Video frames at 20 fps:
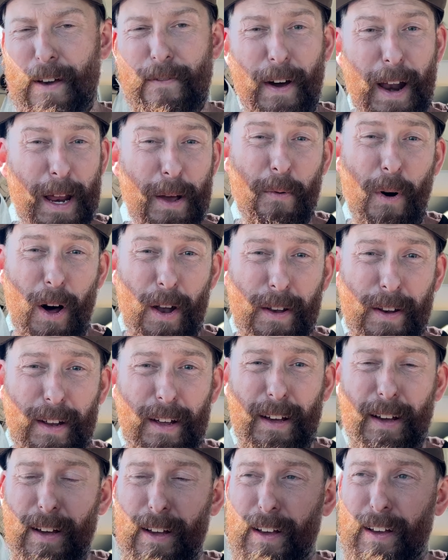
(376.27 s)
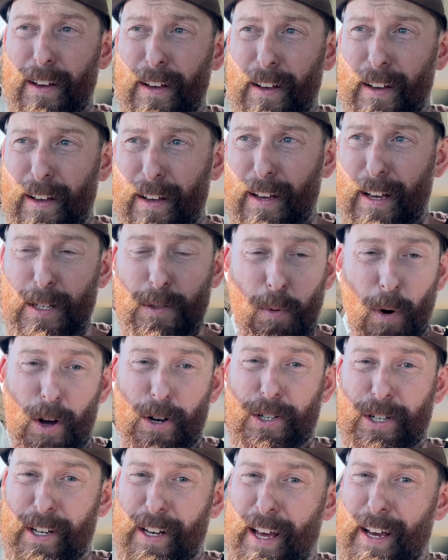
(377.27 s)
If anyone is
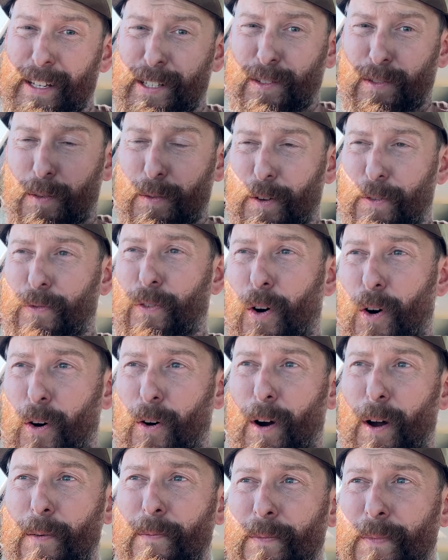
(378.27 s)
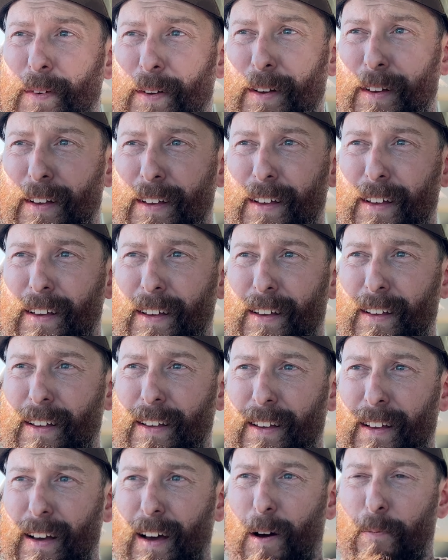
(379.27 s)
watching this from the forum,
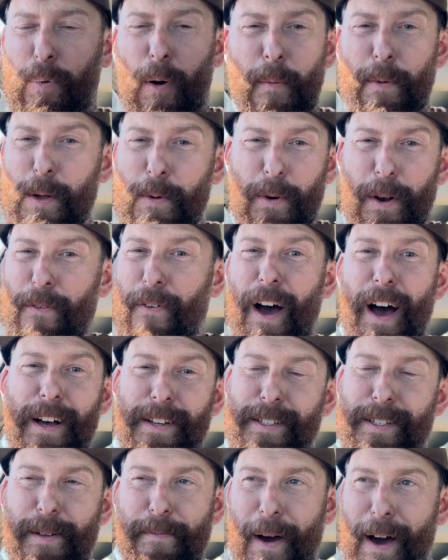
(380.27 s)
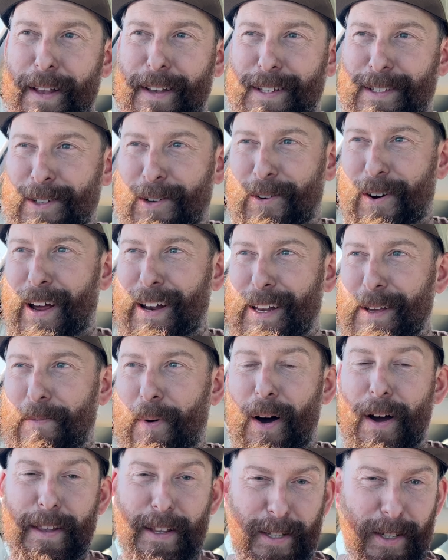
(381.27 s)
I probably would have asked about this already
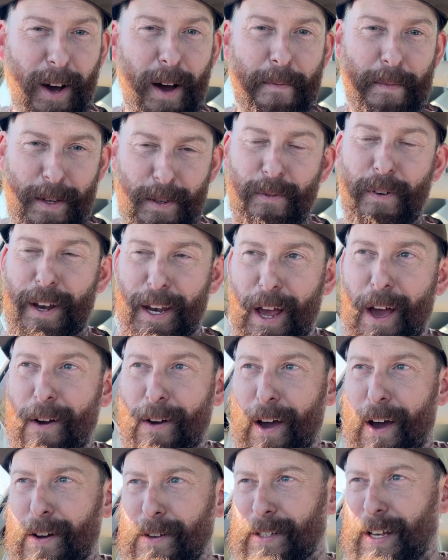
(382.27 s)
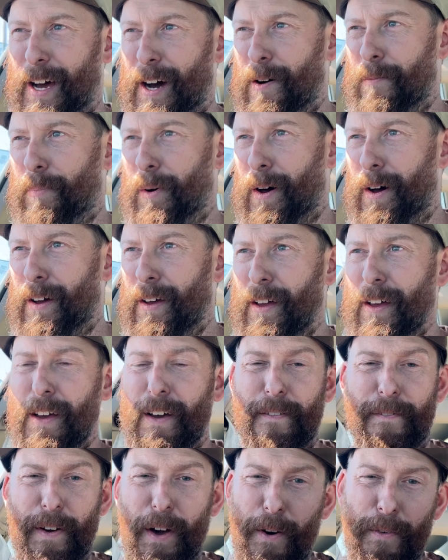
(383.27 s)
by the time this video goes out, but
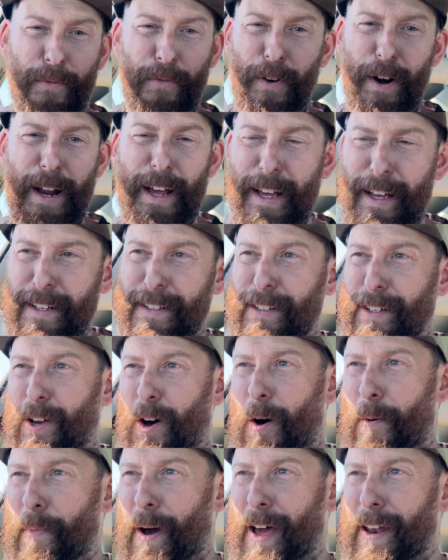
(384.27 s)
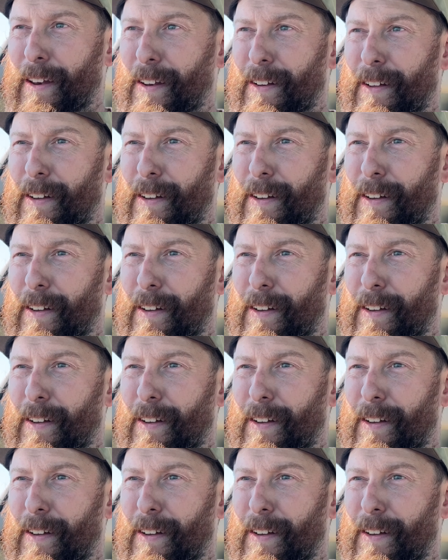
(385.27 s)
feel free to comment.